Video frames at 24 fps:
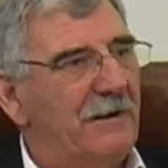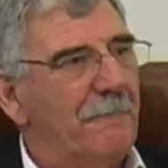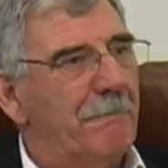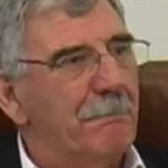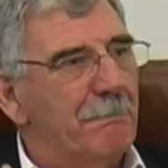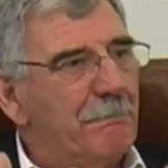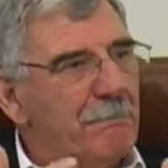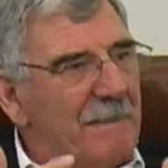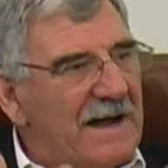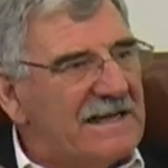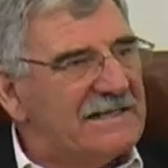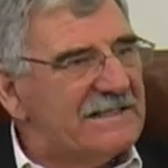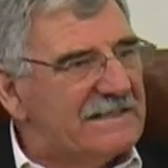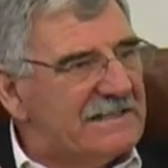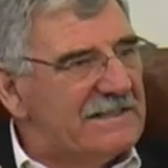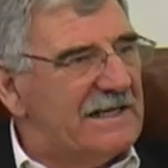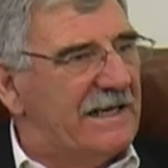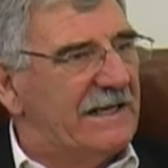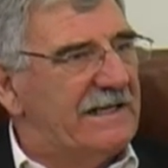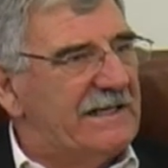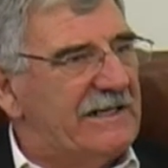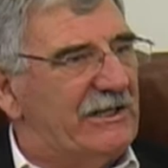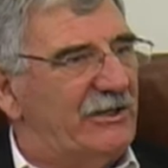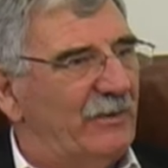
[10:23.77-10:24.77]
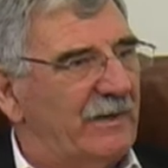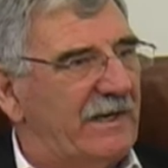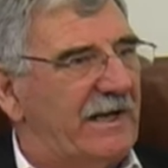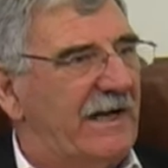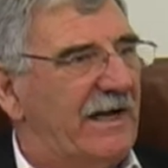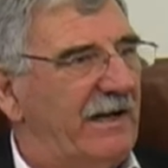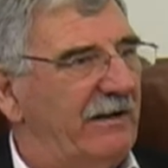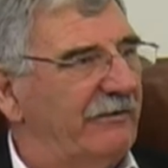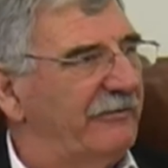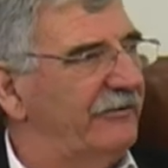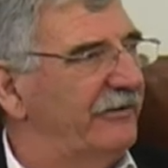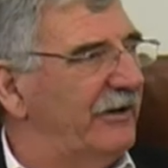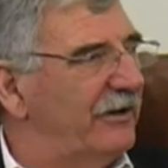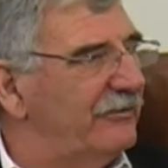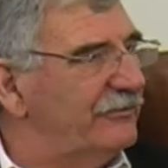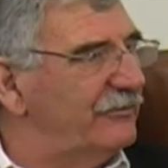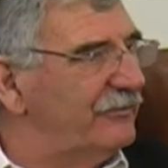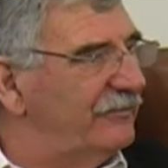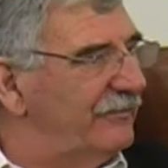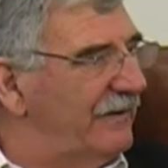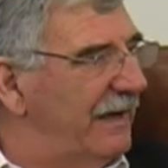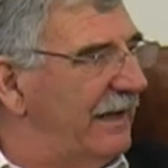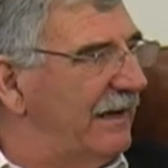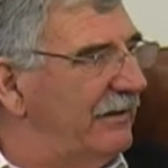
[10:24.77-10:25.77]
must take into account social
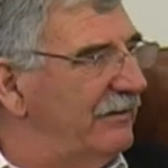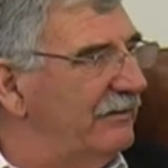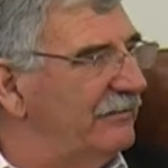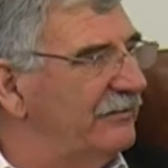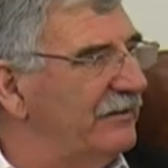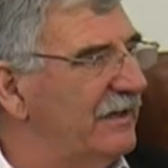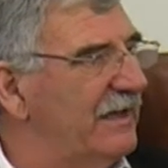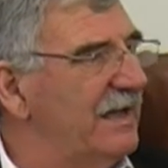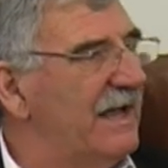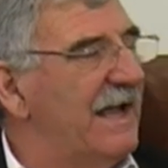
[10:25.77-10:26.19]
values,